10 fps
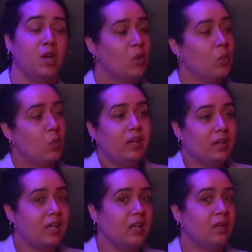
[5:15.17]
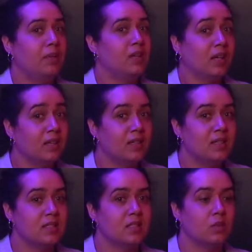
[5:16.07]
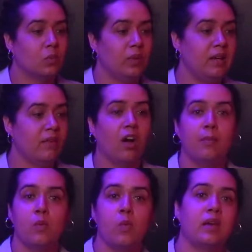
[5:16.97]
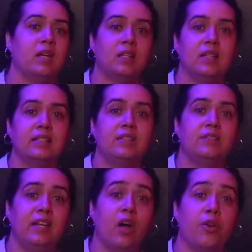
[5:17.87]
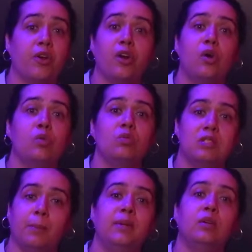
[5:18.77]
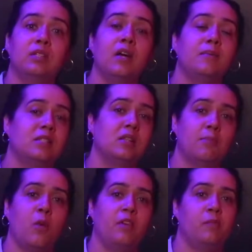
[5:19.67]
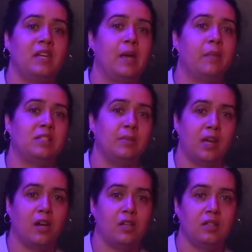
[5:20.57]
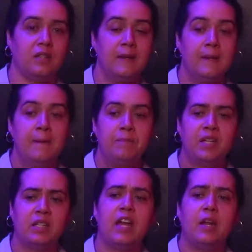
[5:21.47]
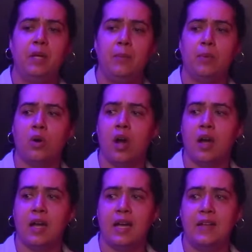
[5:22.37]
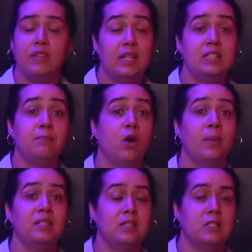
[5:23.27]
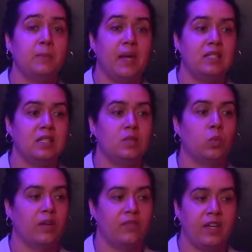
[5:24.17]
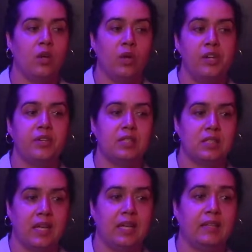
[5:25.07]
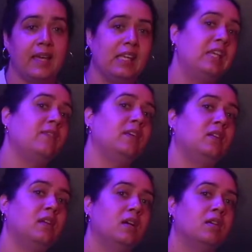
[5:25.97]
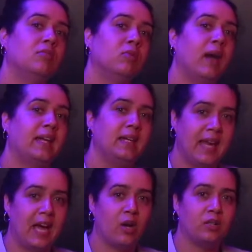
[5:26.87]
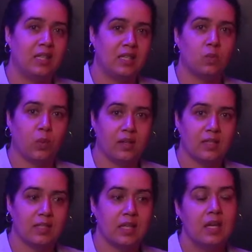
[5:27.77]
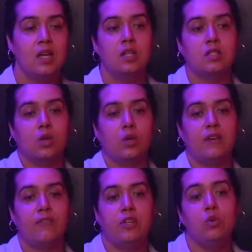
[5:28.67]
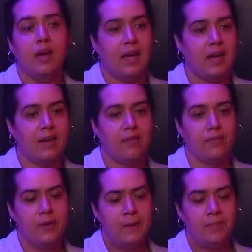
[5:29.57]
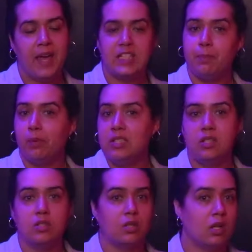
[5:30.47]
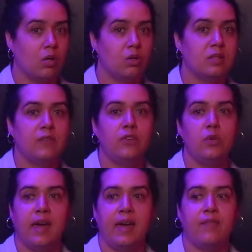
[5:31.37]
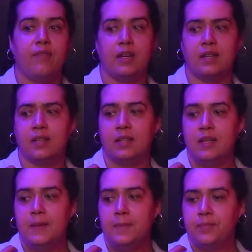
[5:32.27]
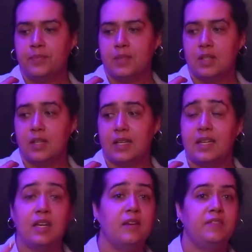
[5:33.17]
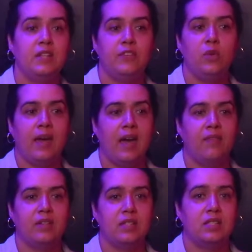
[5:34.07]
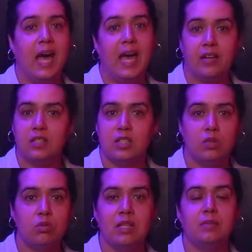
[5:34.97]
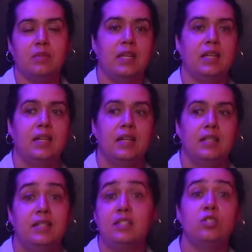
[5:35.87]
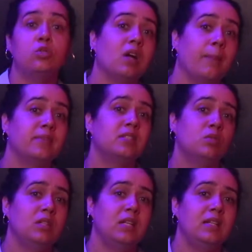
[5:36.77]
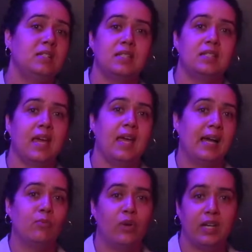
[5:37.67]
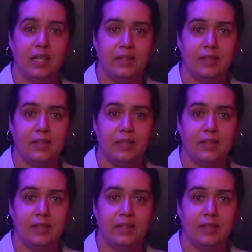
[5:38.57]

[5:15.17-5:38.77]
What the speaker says: We are here because we have all been working collectively on our own to build up to the moment of being able to be heard. And a lot of people are in these moments and spaces where they don't understand, like, even right now, this works. So if you have aspirations or goals, if you have a gift, if you have a desire to do something, this is your opportunity to say, I'm ready.